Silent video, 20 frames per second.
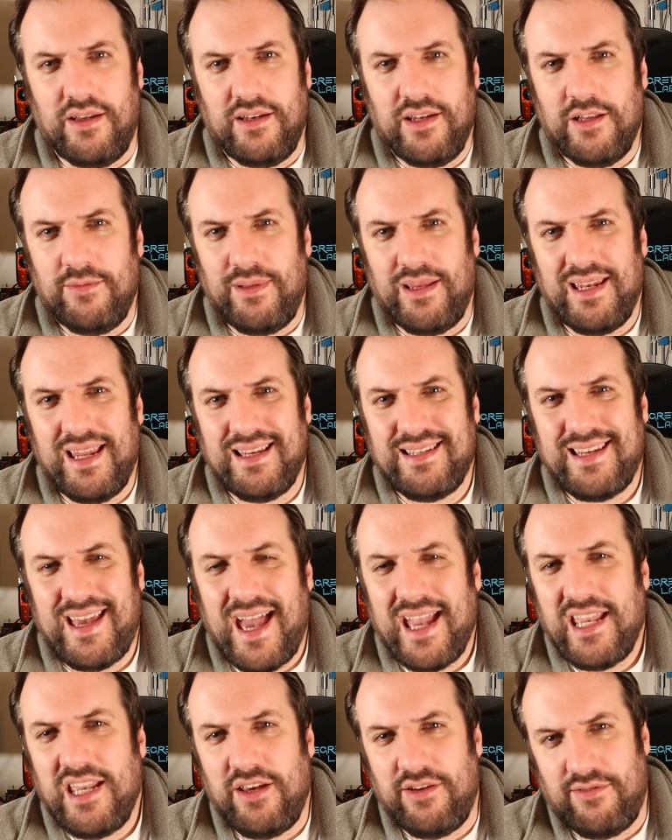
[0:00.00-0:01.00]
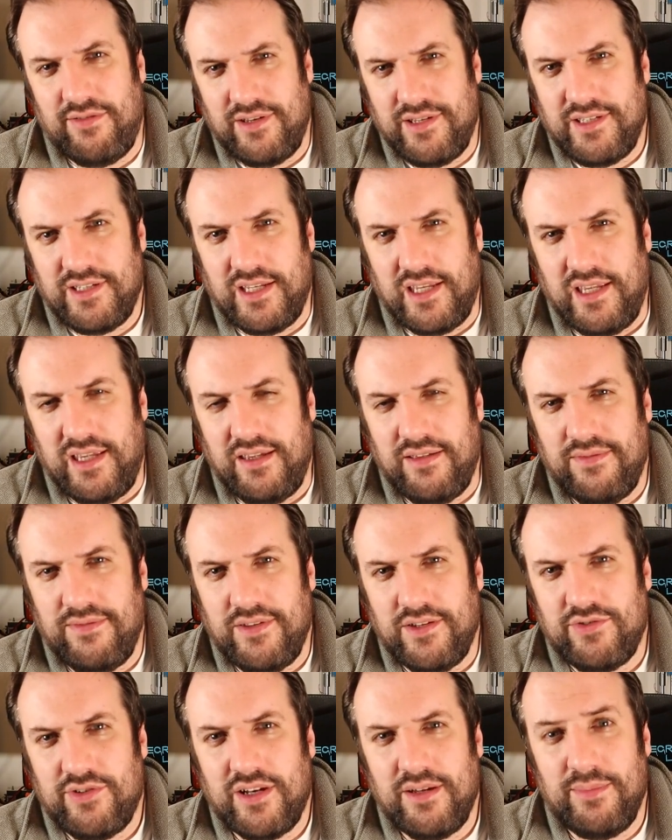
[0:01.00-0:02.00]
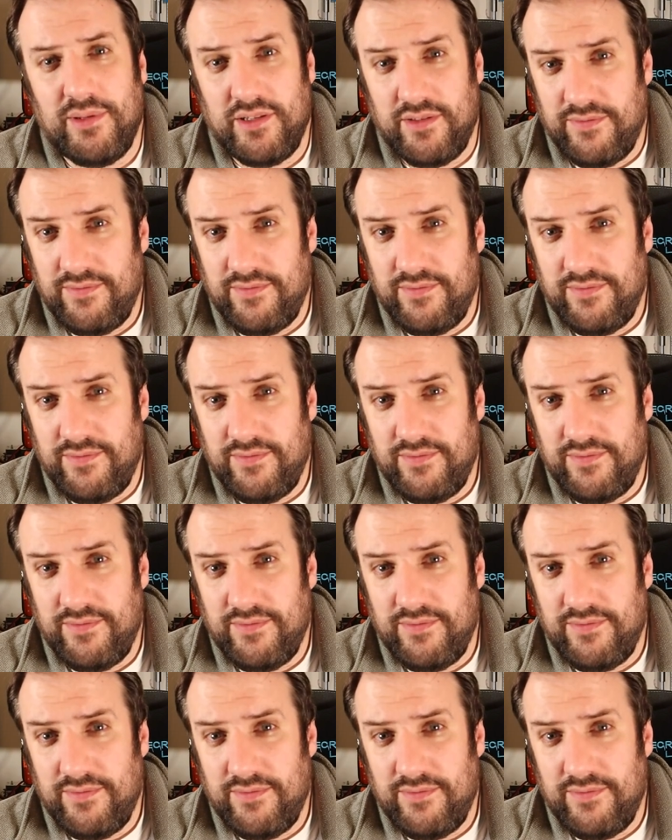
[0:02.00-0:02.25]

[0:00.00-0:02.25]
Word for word: a little bit less accuracy if you're trying to build